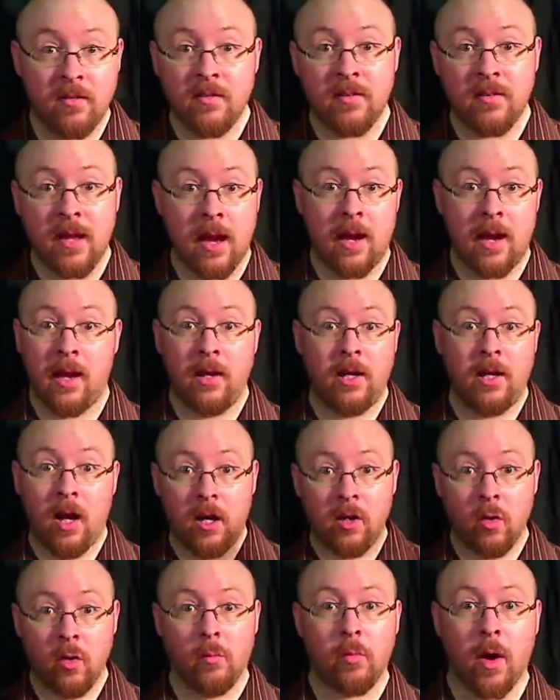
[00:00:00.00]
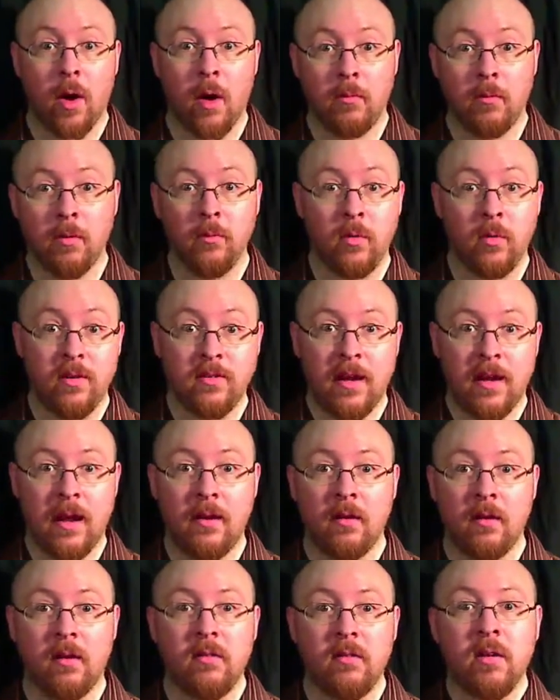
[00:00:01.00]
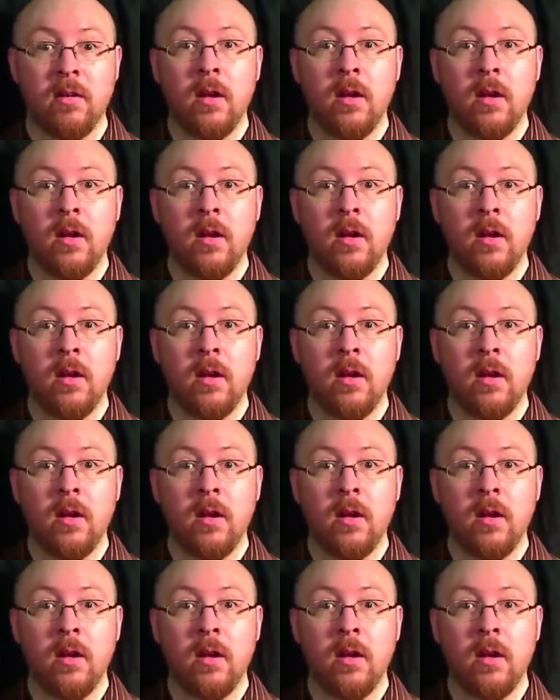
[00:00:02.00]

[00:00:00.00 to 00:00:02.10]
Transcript: I got no problem with scandalous.